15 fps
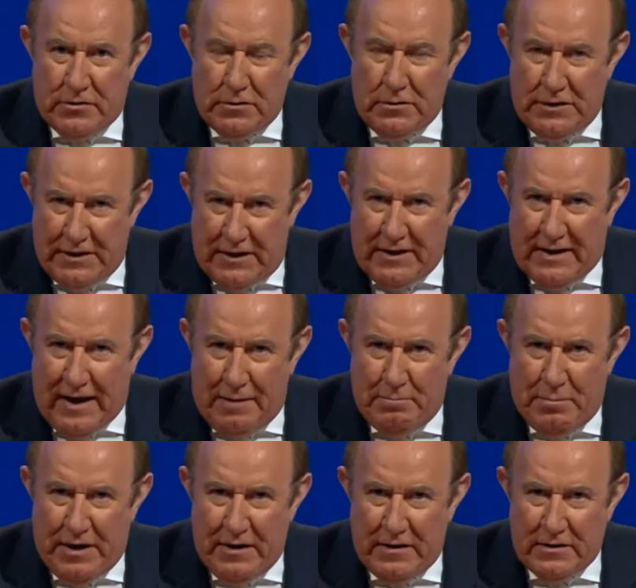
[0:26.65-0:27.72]
to leading
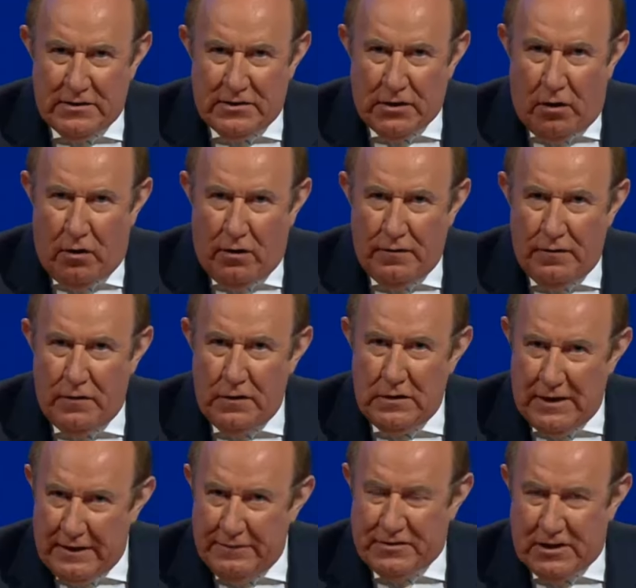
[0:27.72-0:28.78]
campaigners on the
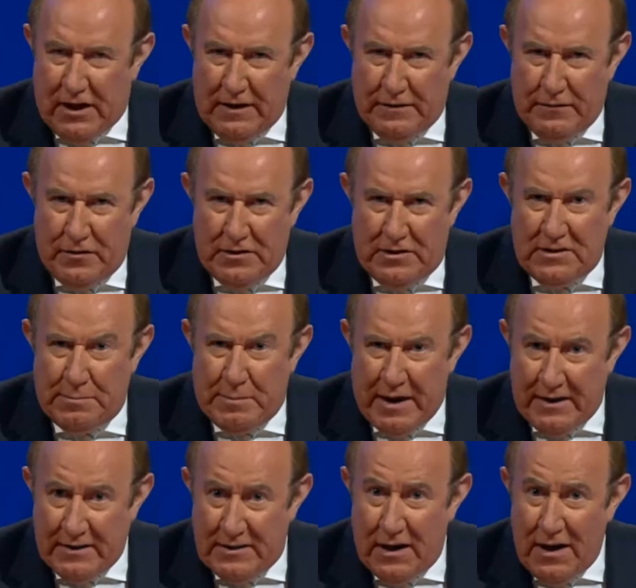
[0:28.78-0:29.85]
Leave side of the
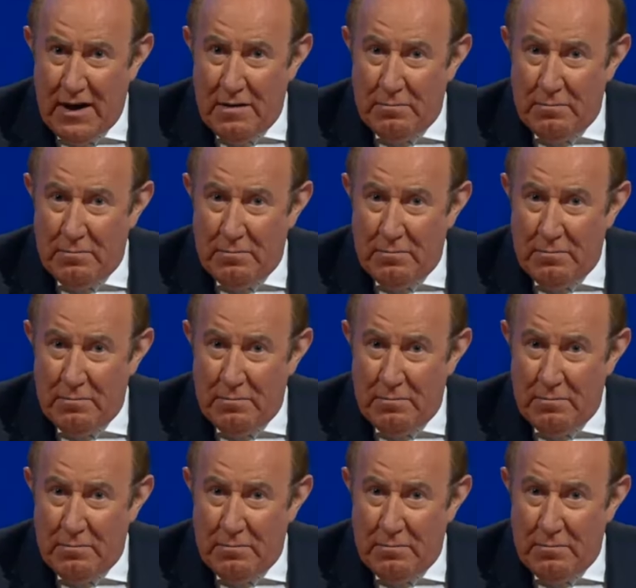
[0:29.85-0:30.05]
debate.